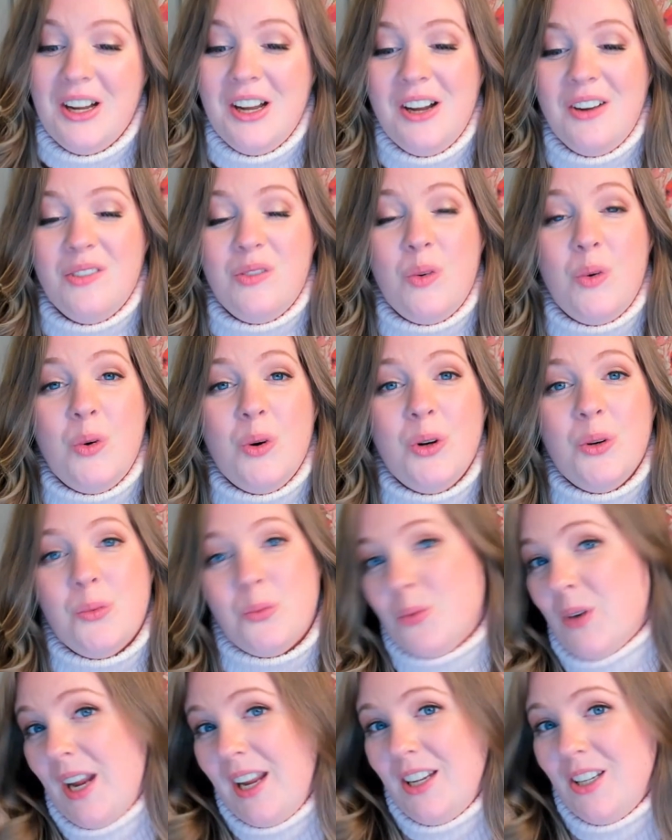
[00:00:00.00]
for
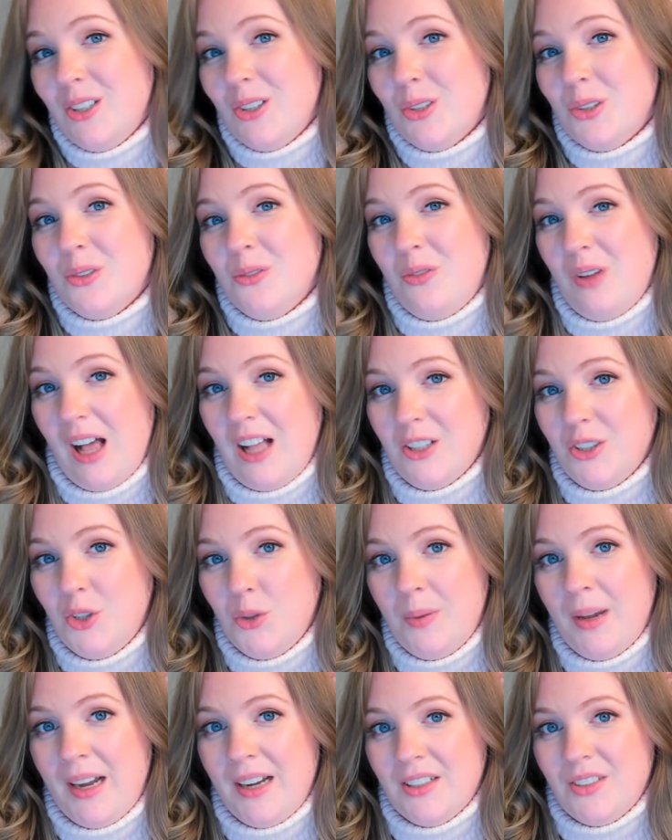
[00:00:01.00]
regular
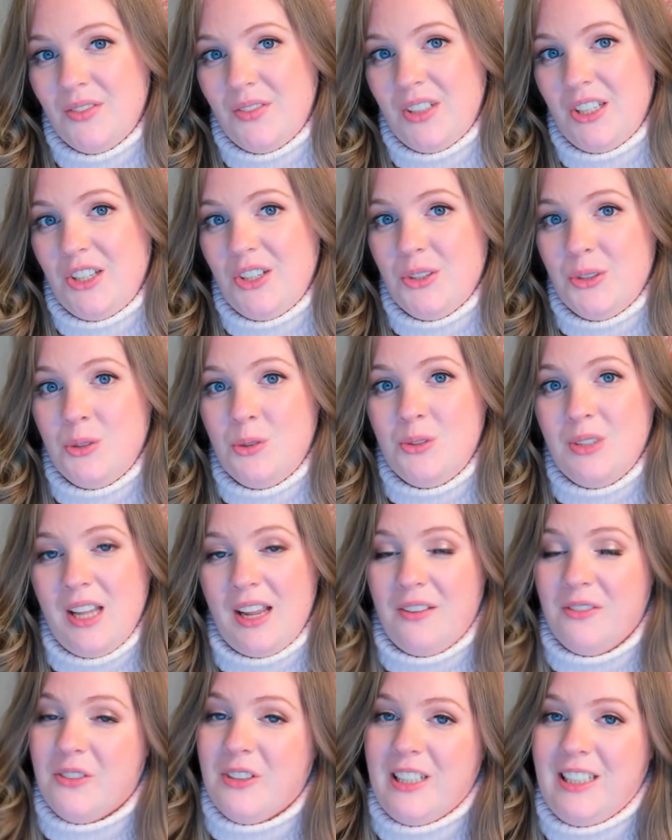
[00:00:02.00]
value-packed videos
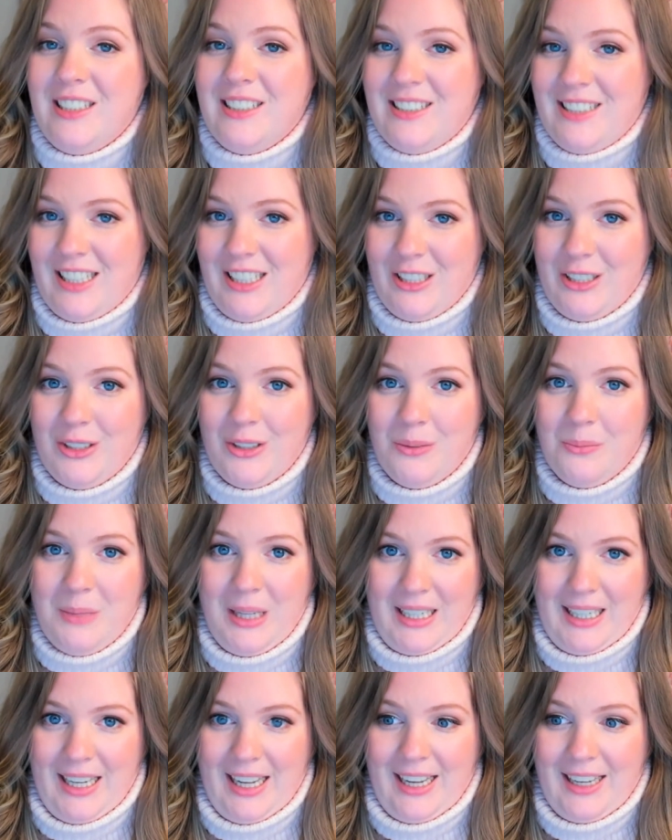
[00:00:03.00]
every single
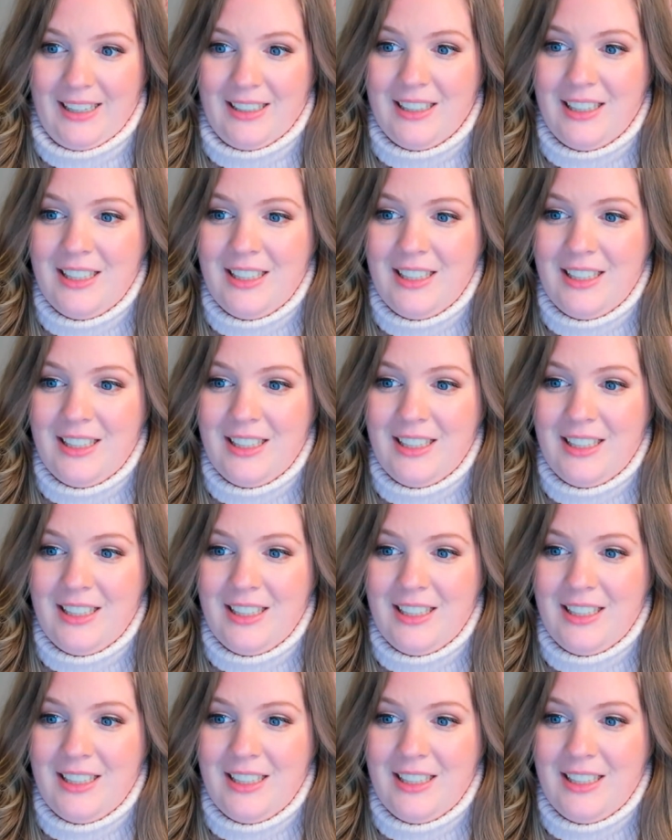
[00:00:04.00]
Monday.